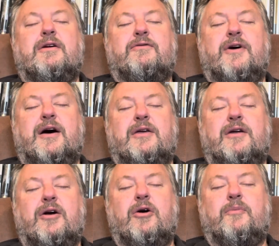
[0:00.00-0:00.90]
Father,
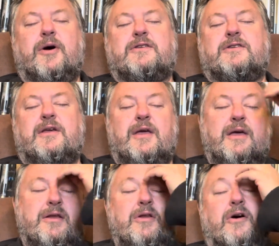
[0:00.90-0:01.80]
help us
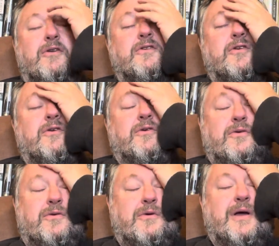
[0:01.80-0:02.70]
not
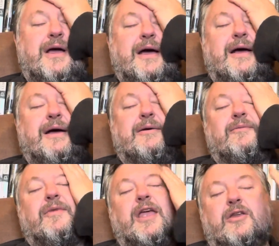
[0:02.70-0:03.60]
to
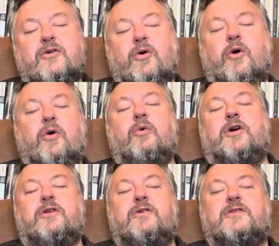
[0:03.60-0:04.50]
ignore
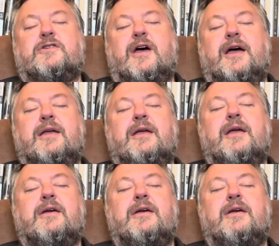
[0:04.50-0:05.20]
what you say,